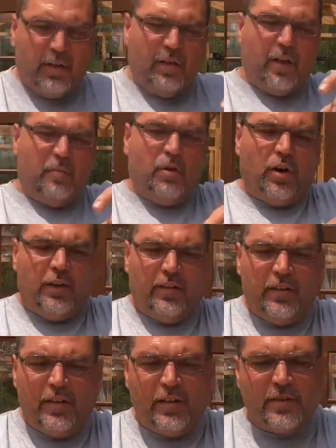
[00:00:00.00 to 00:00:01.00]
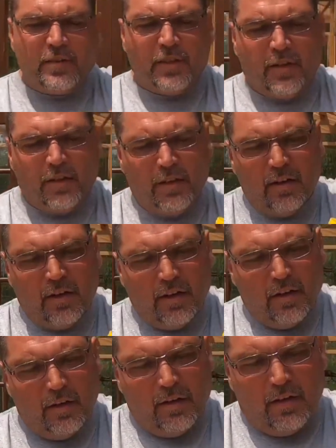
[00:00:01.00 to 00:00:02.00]
I bought this
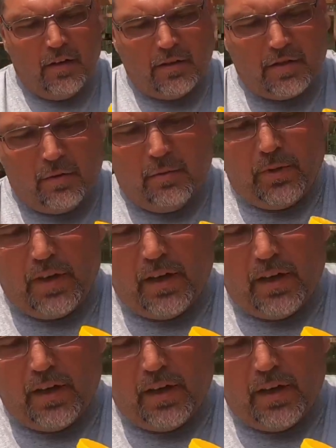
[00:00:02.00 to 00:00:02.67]
so when